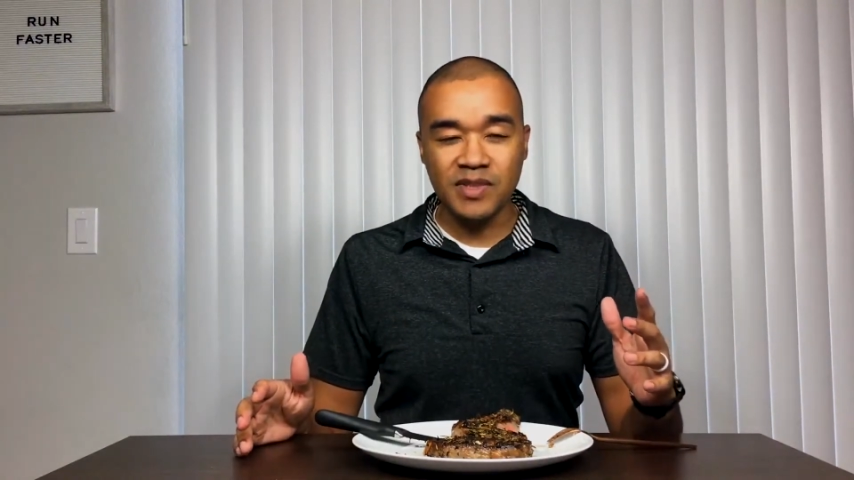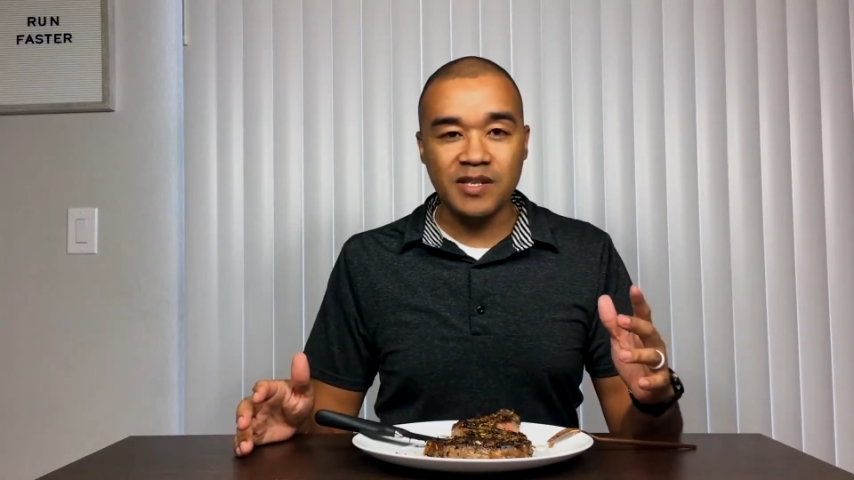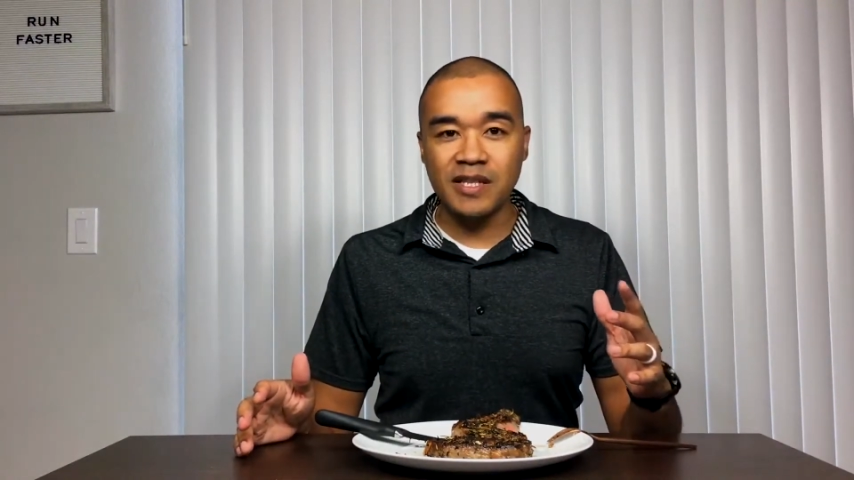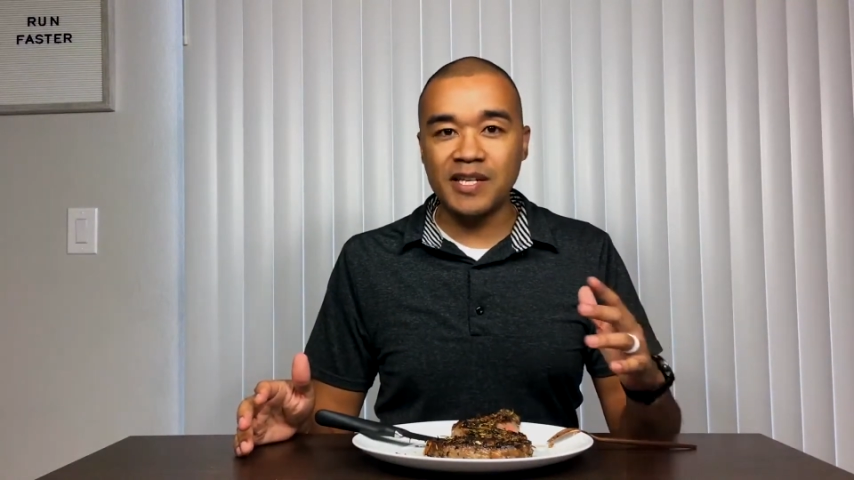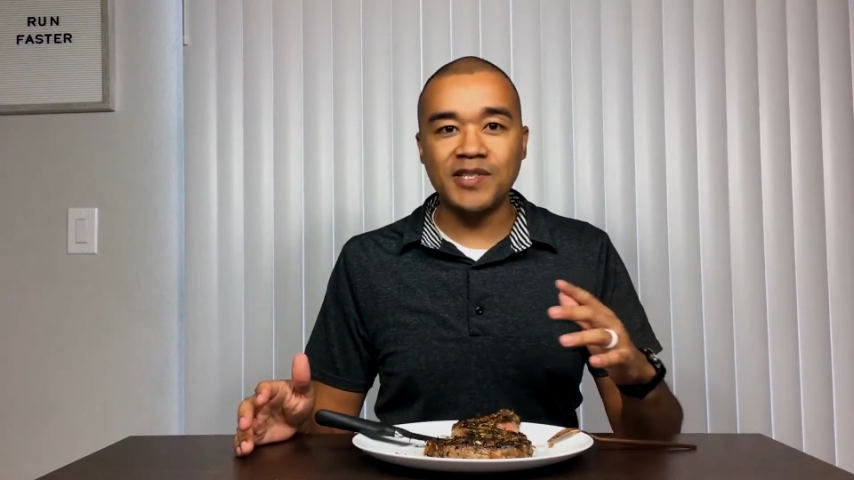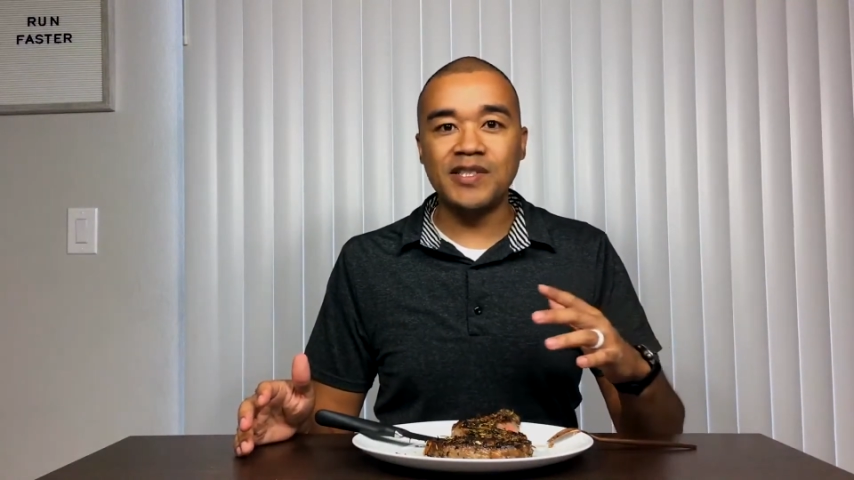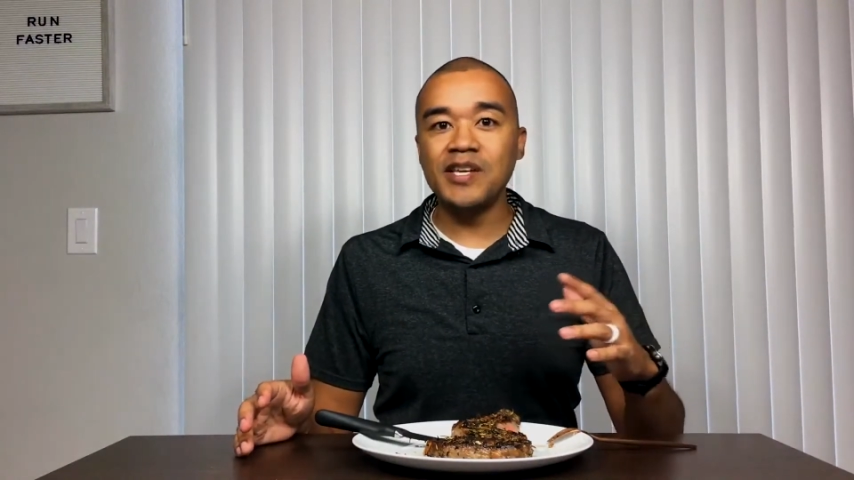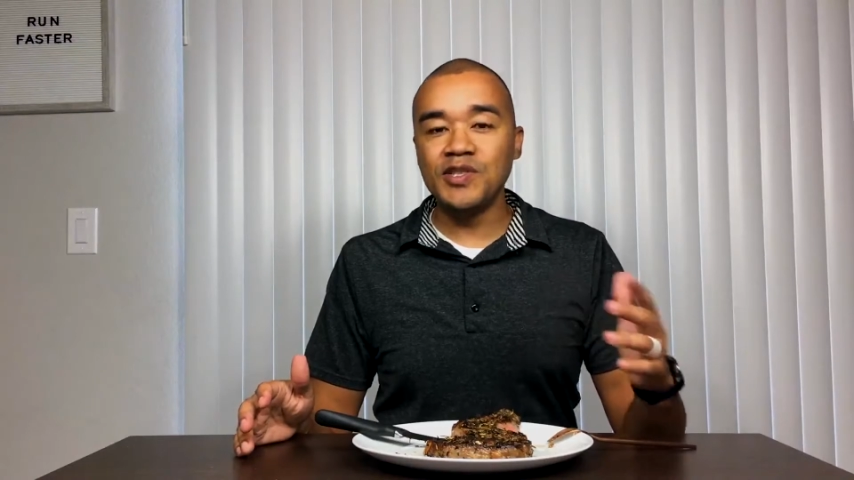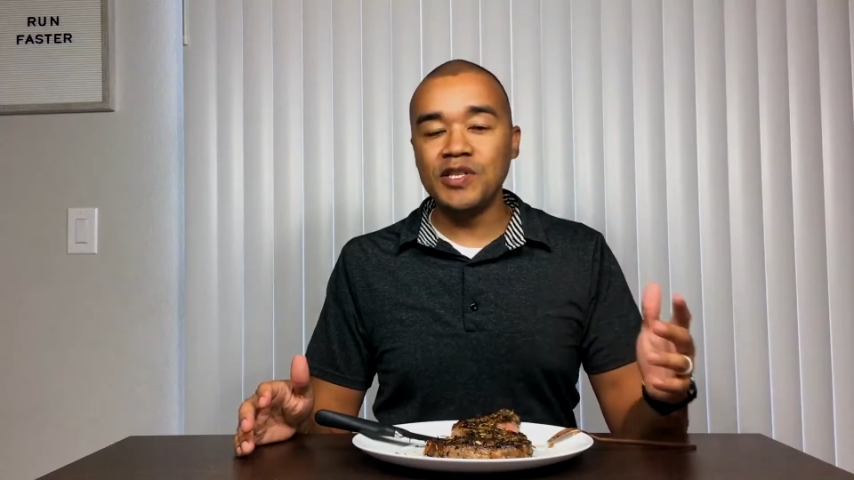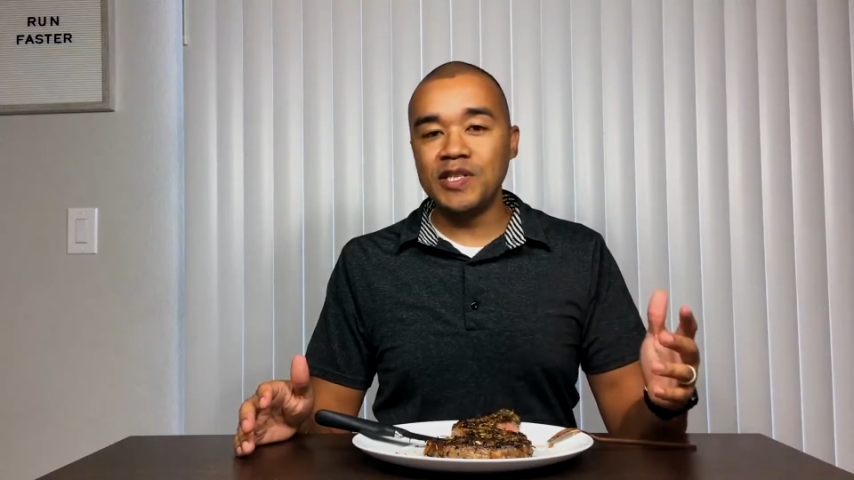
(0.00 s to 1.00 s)
like steak
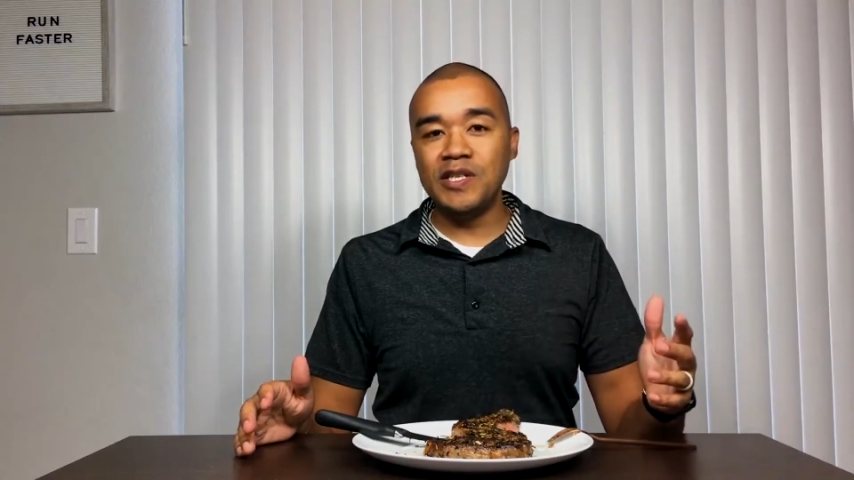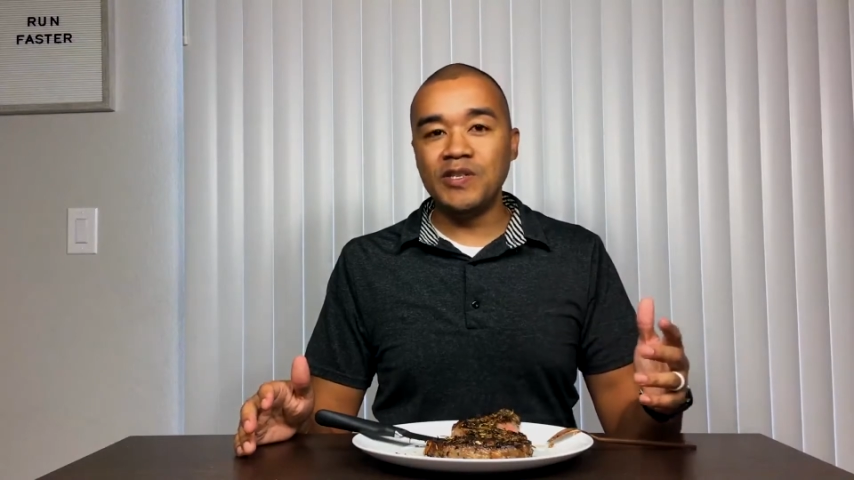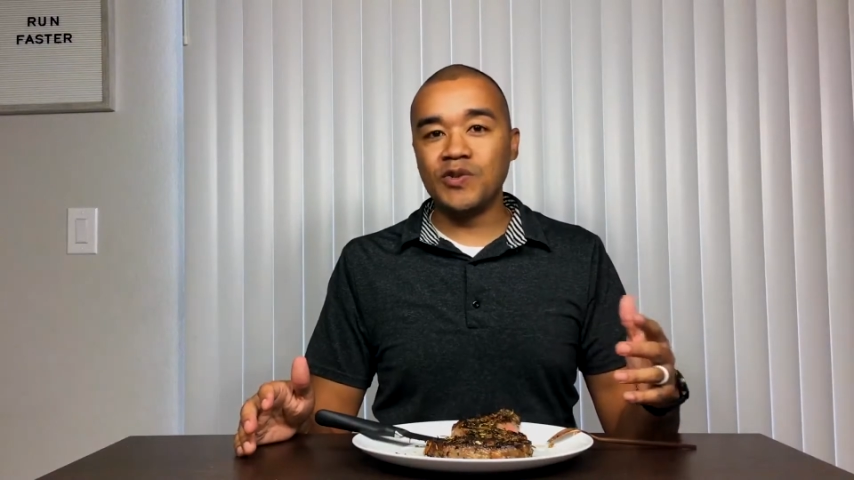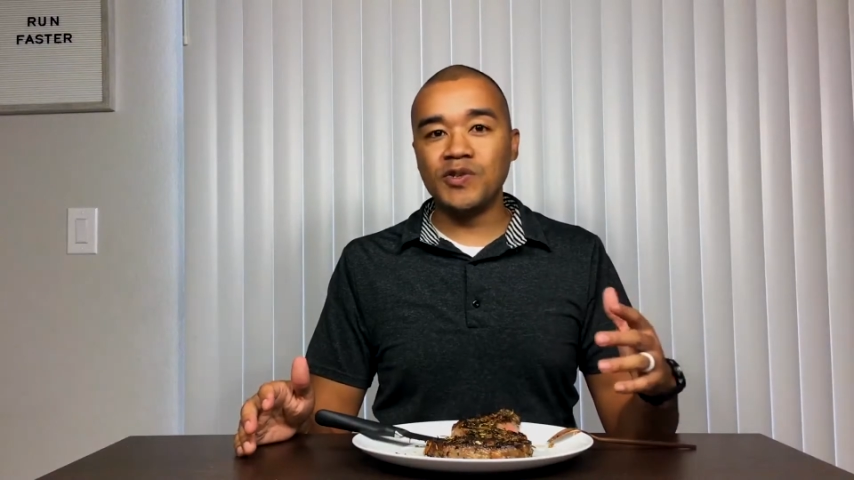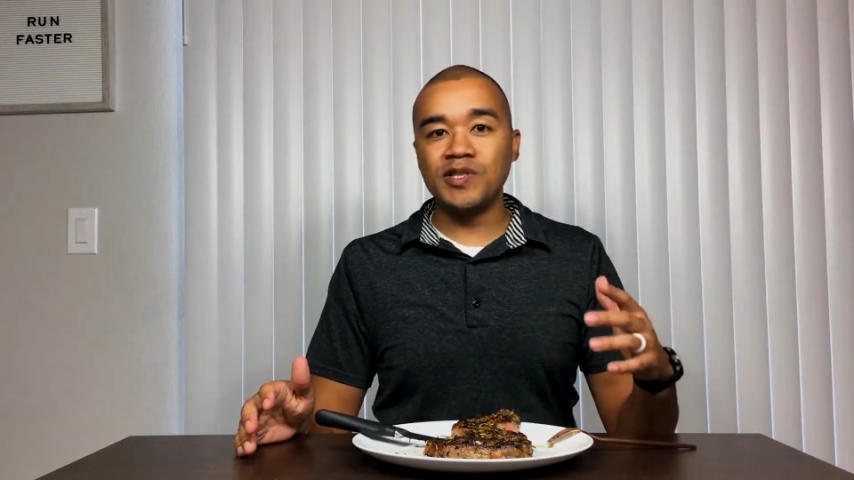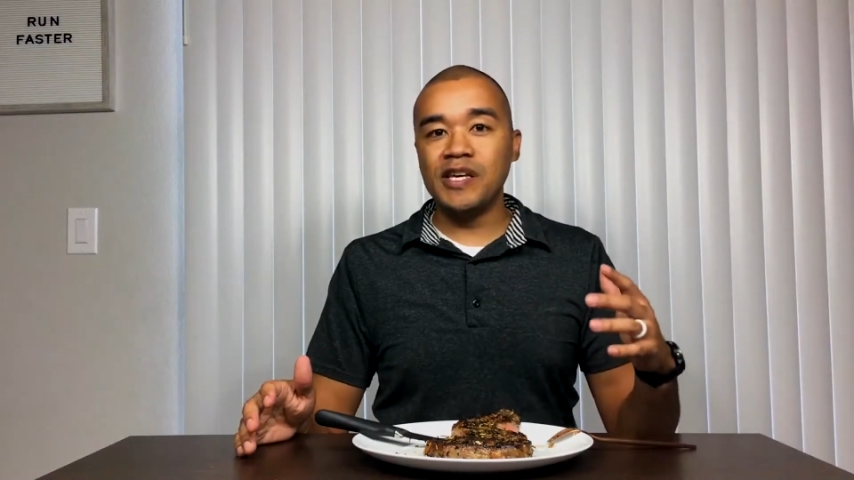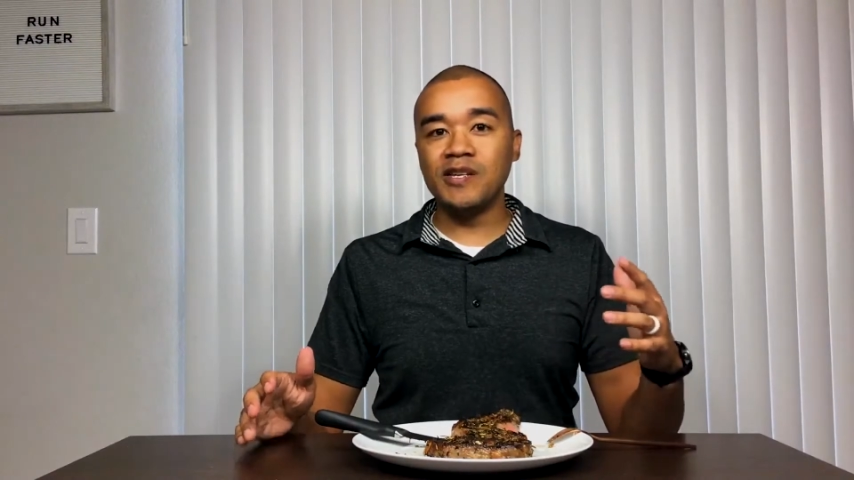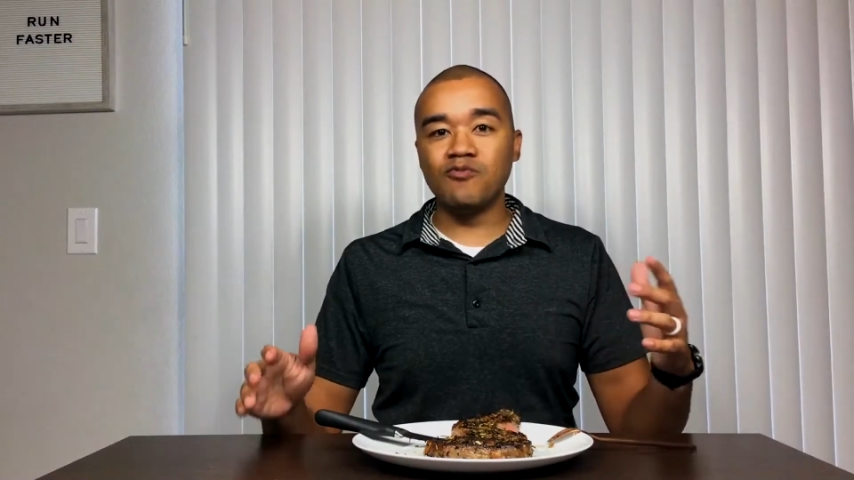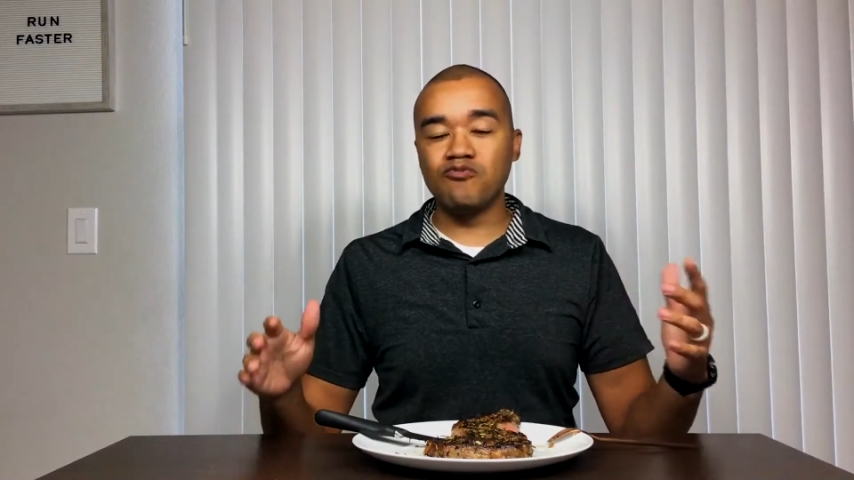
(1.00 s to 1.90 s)
seasonings or steak